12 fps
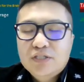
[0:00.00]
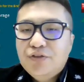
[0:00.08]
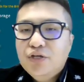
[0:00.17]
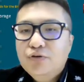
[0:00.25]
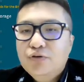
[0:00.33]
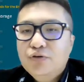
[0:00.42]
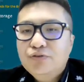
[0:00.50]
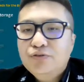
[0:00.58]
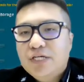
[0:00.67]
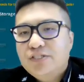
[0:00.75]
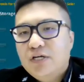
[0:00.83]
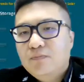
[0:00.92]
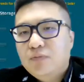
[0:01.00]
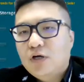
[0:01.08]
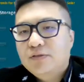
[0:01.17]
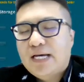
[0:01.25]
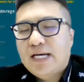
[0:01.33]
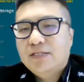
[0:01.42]
The new generation
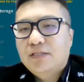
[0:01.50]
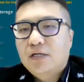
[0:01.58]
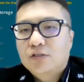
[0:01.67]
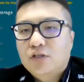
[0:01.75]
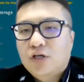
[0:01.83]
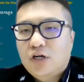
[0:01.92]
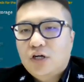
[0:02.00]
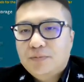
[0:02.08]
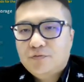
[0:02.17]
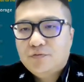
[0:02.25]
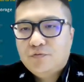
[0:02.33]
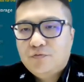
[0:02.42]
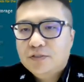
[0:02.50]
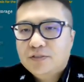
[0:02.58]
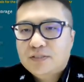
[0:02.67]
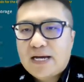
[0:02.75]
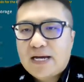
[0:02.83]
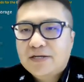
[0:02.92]
product adopts
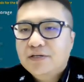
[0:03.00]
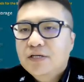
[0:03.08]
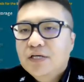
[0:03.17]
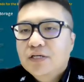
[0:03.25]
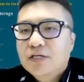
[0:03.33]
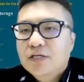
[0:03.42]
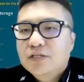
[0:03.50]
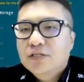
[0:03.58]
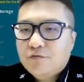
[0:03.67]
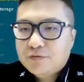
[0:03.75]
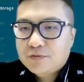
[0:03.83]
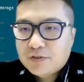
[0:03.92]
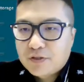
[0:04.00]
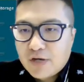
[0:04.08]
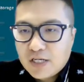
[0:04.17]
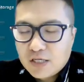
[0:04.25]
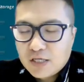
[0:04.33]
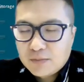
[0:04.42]
full-stack
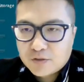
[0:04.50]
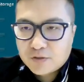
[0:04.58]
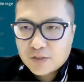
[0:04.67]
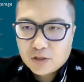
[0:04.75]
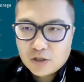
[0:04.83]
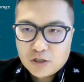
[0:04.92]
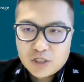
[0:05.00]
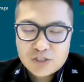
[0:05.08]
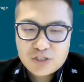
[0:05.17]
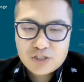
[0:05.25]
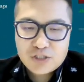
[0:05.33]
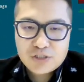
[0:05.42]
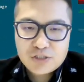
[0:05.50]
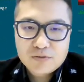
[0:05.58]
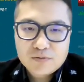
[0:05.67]
self-developed technology.